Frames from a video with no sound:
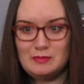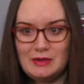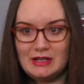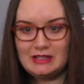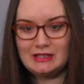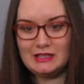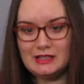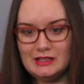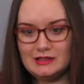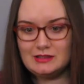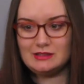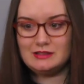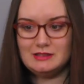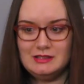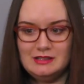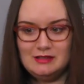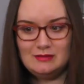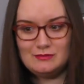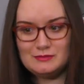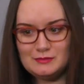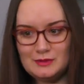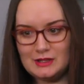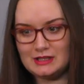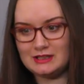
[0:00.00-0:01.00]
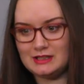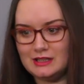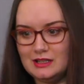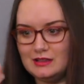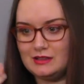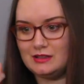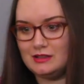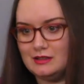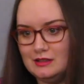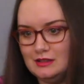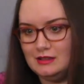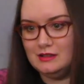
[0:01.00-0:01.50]
back together. Teams back
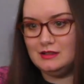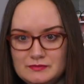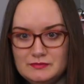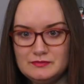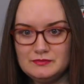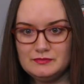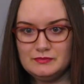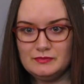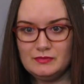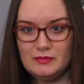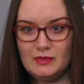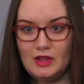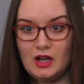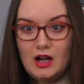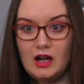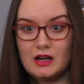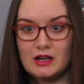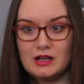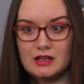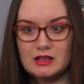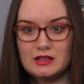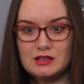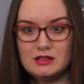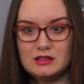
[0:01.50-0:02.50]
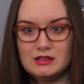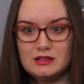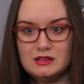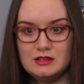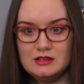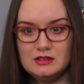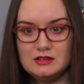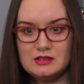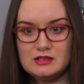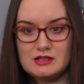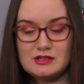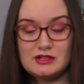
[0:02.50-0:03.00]
together. Anna,
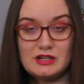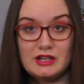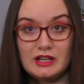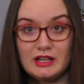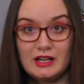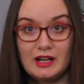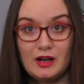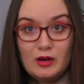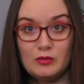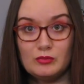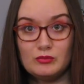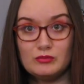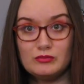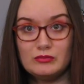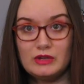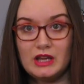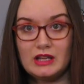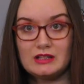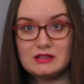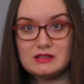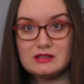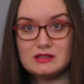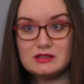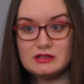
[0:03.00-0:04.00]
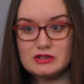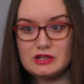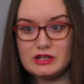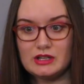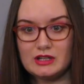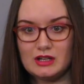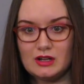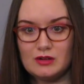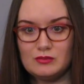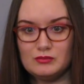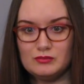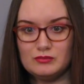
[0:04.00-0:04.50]
she can help. Yes, she can
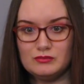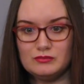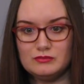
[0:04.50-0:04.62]
help.